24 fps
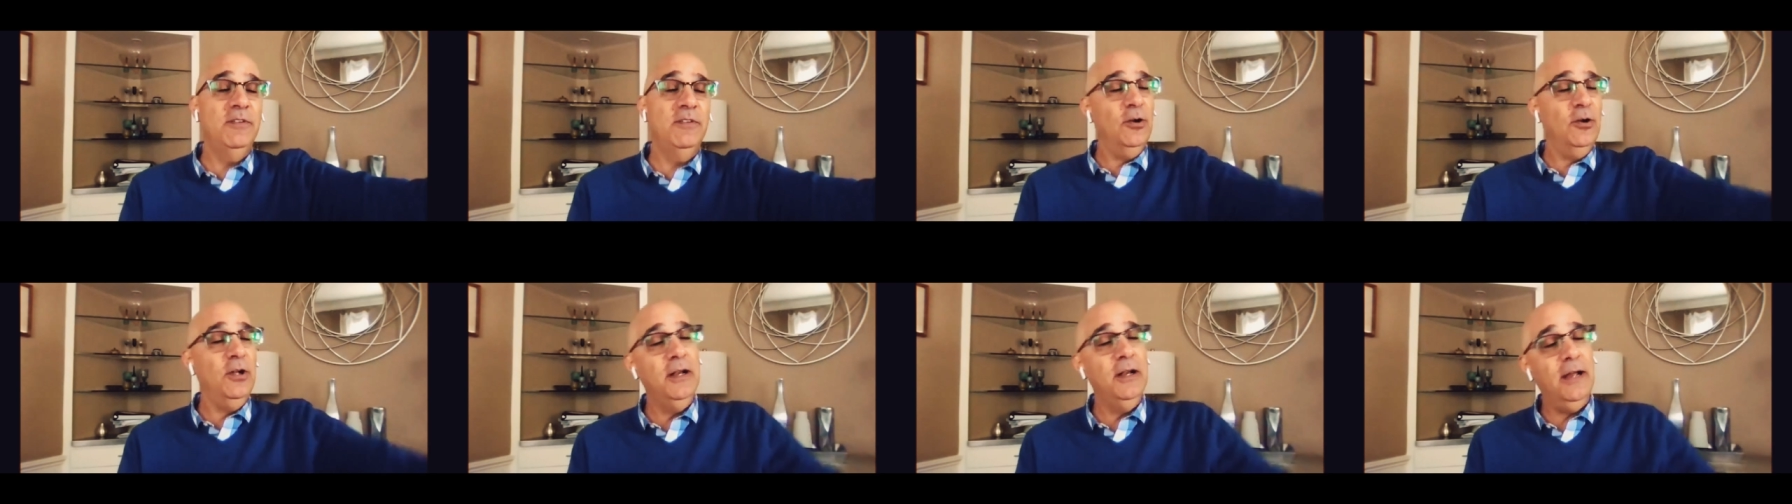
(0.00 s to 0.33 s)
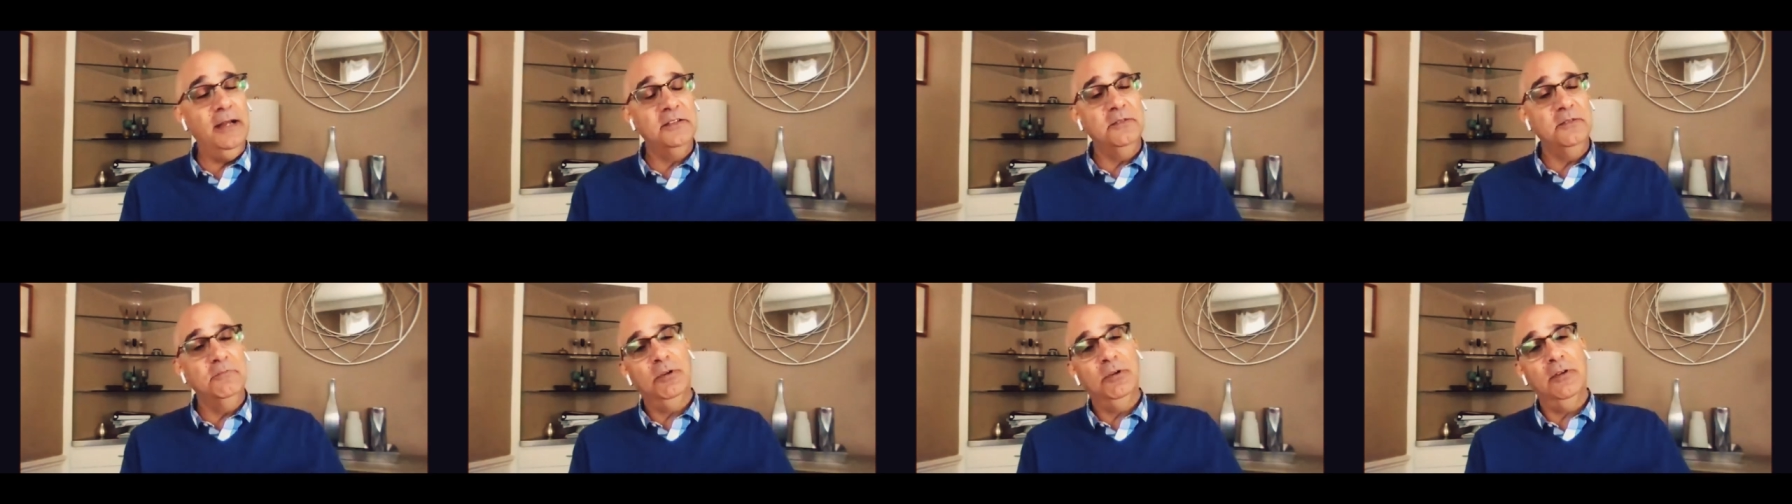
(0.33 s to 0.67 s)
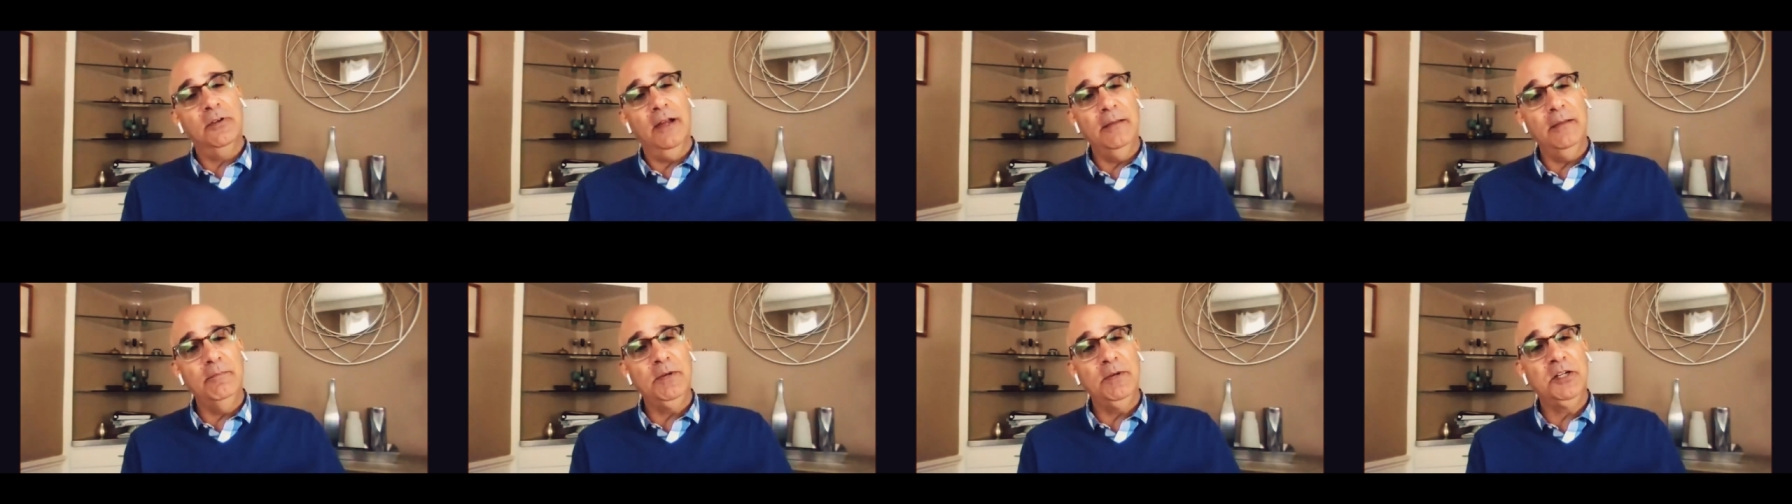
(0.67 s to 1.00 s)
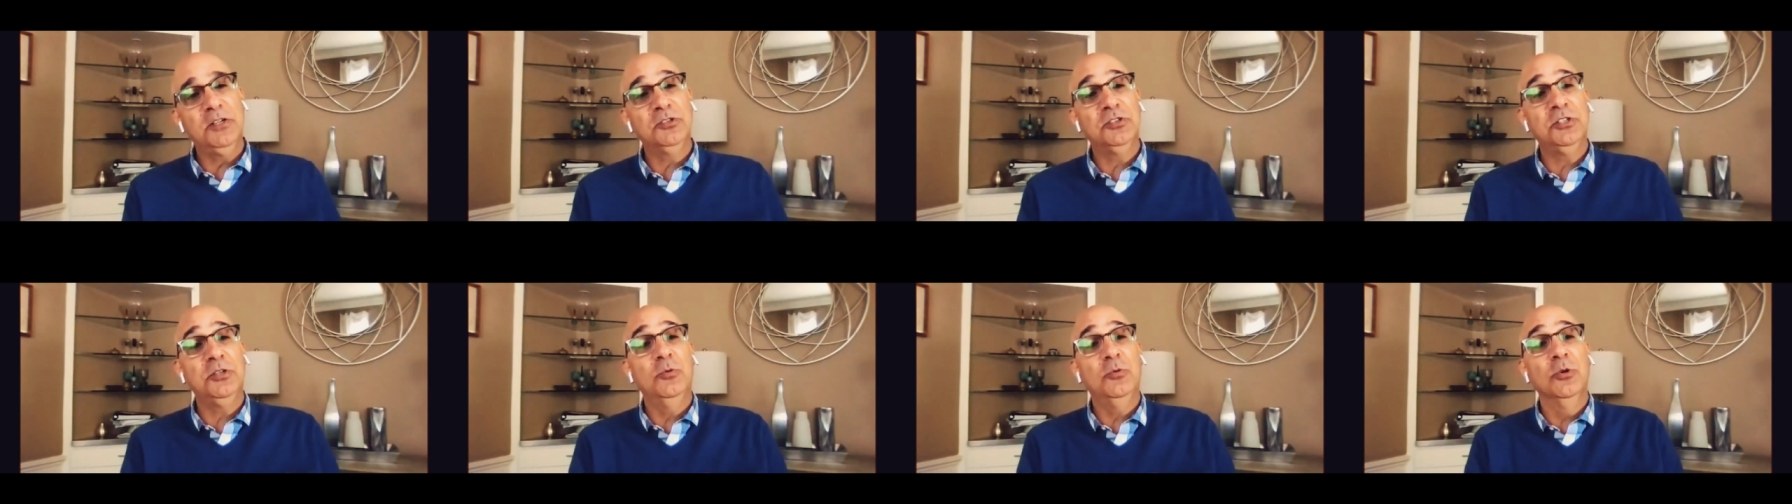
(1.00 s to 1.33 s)
had to be very nice
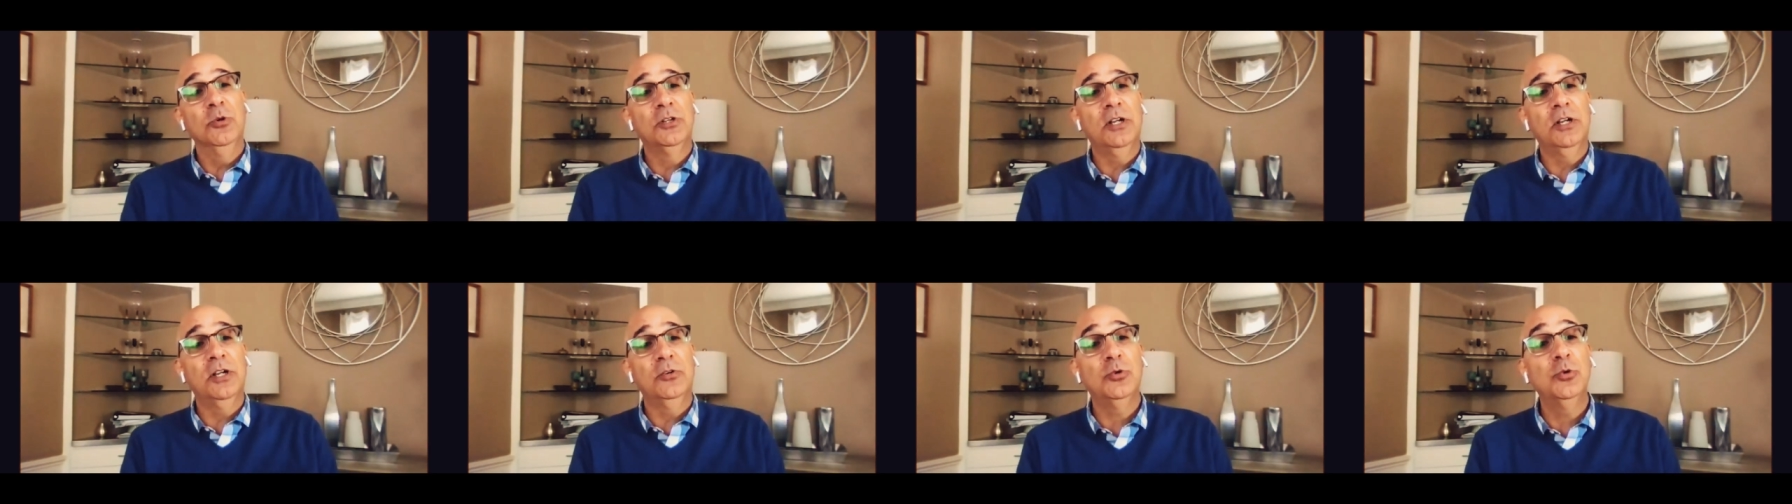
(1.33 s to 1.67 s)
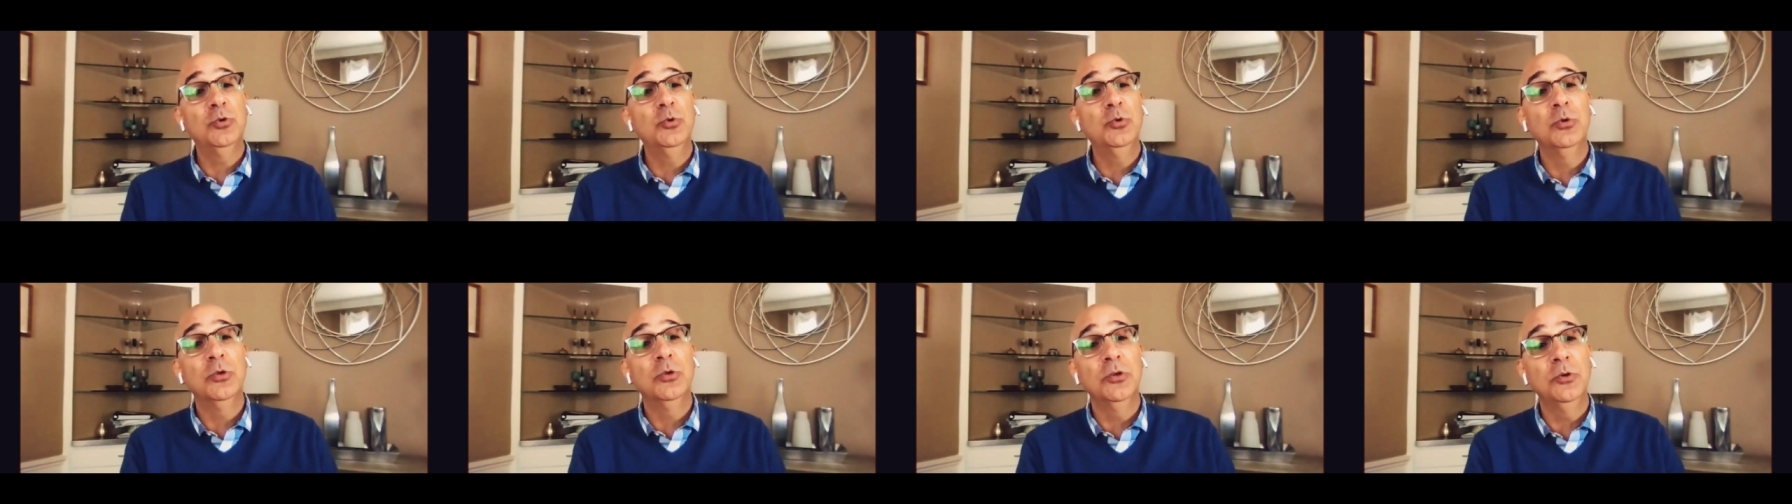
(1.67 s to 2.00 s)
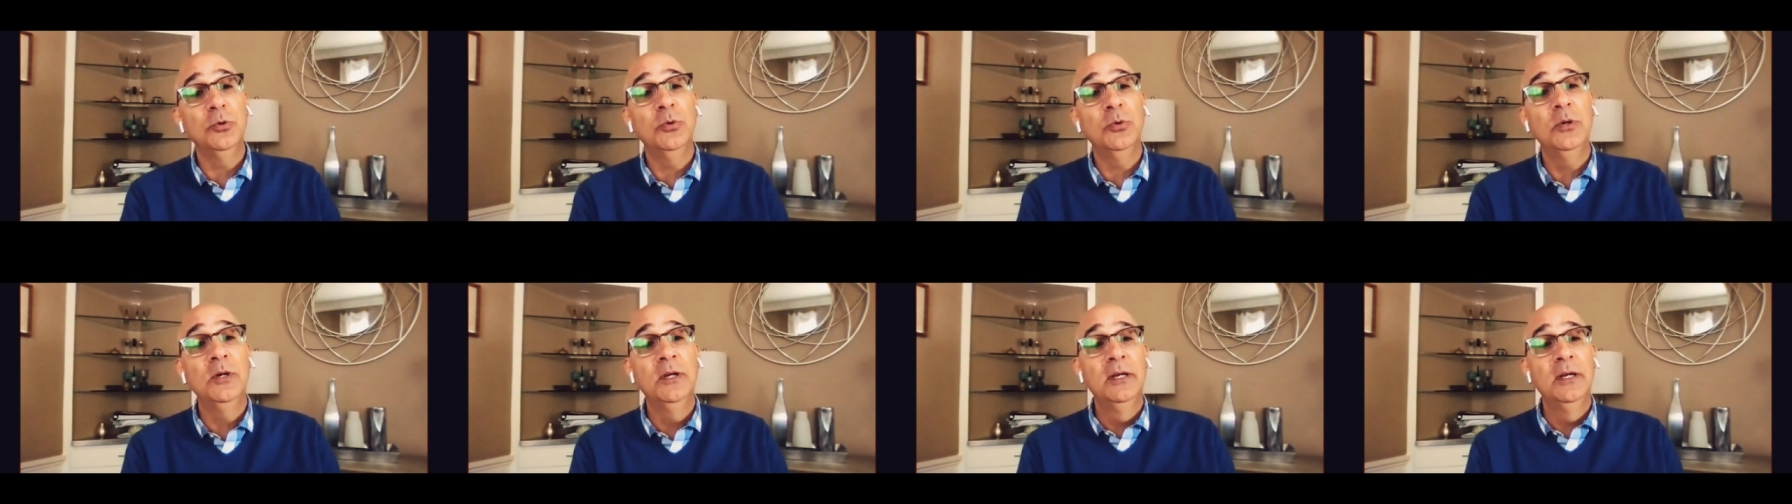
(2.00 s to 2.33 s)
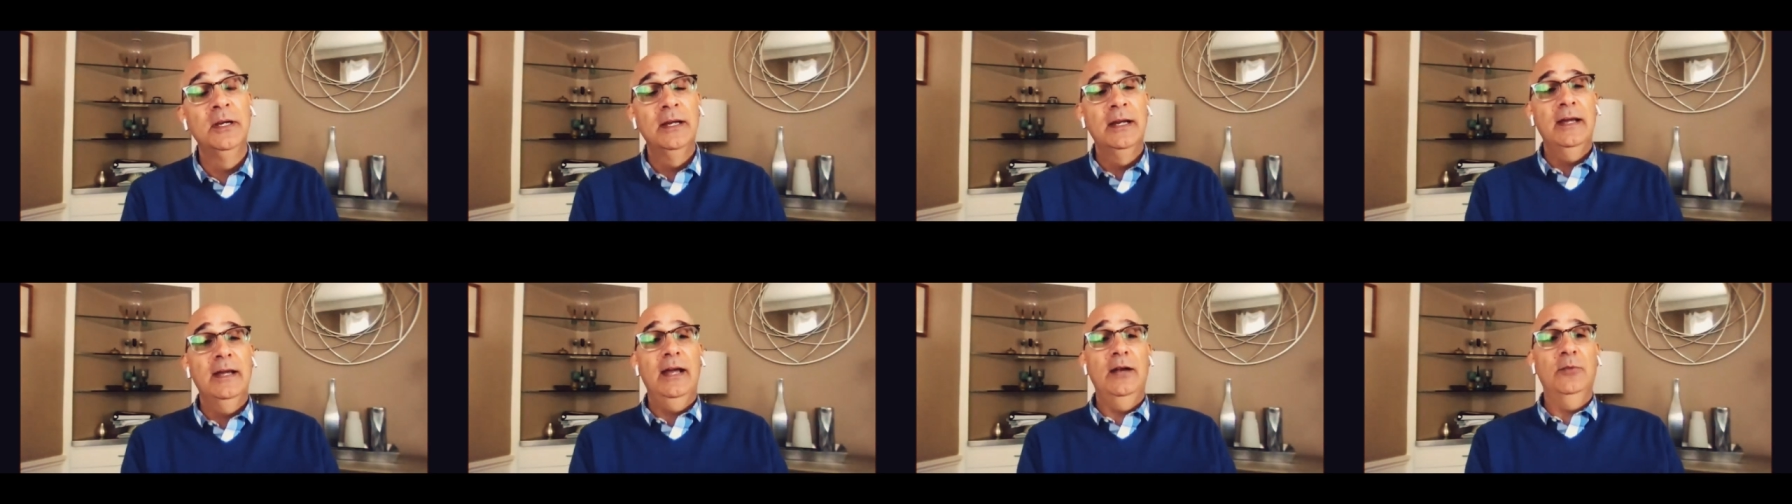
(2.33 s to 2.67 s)
and polite because she worked at
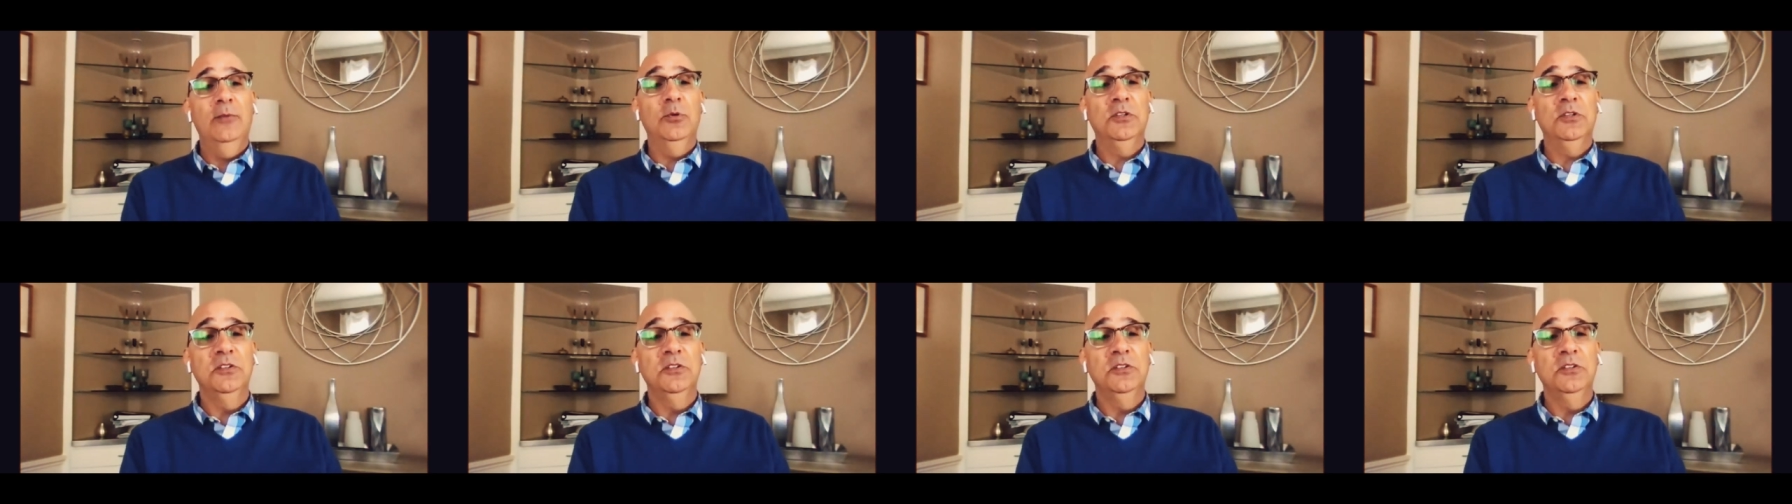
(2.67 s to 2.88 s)
Hulu